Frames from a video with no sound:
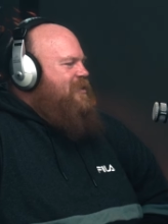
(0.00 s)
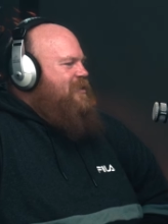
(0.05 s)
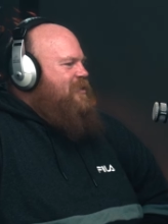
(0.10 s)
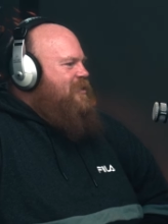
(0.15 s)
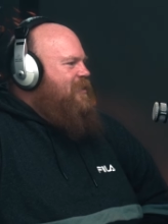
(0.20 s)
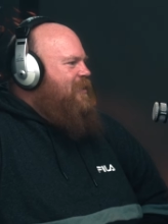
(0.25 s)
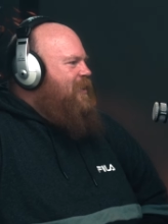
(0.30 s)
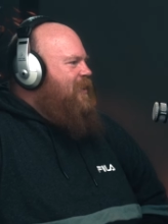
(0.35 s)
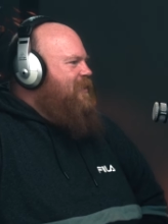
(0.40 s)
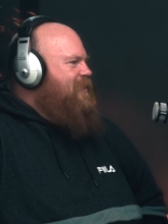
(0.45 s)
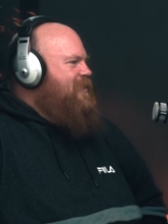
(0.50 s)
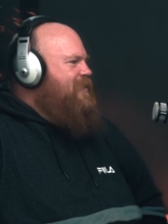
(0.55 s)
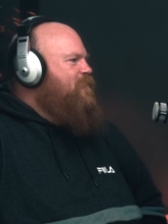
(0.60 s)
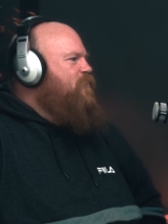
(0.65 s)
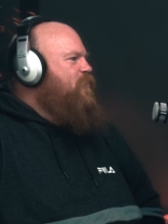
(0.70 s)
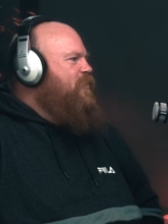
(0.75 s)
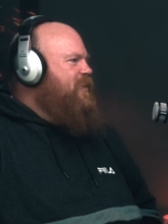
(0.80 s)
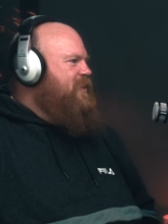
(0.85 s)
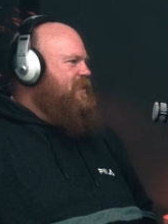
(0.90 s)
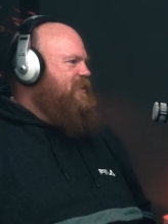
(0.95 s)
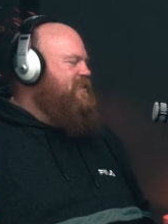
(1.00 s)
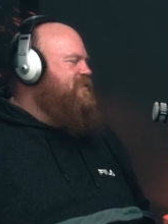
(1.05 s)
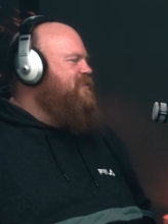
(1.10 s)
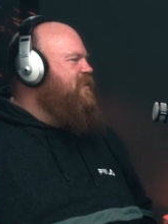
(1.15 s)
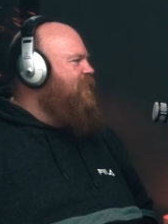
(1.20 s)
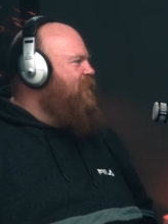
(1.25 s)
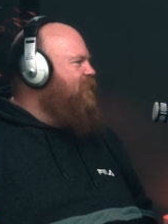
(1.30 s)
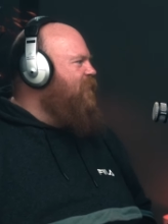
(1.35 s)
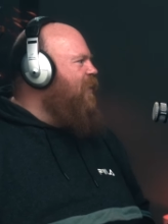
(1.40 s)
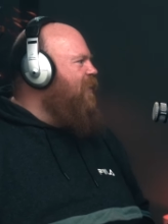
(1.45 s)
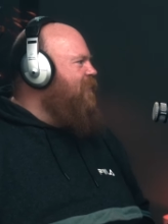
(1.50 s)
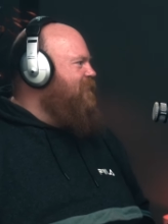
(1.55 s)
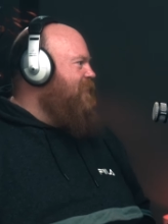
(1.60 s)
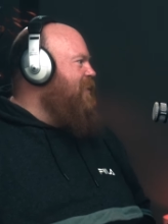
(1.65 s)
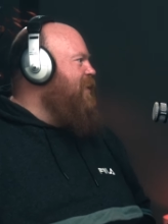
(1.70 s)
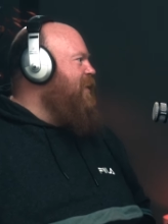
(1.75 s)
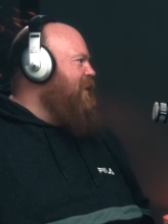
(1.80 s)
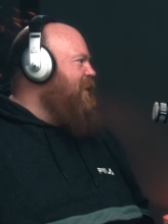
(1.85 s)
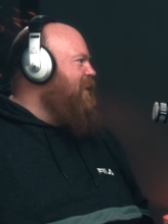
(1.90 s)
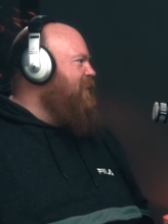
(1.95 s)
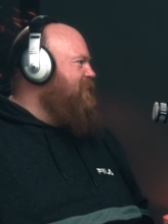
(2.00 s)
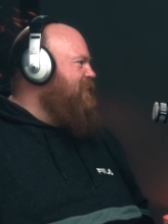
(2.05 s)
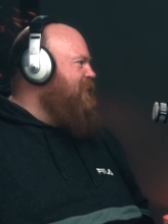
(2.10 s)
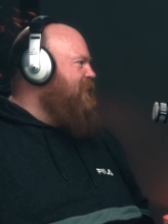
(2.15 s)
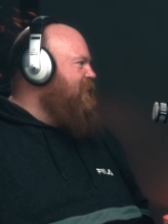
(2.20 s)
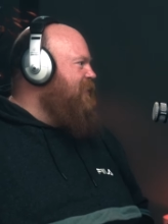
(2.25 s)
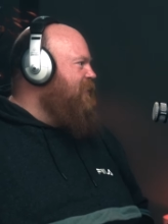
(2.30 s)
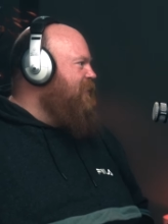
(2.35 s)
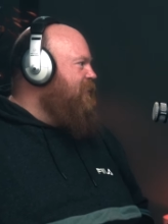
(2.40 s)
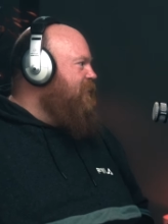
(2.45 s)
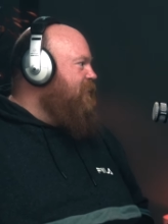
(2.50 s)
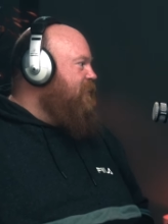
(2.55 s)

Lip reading: you're putting yourself right out there.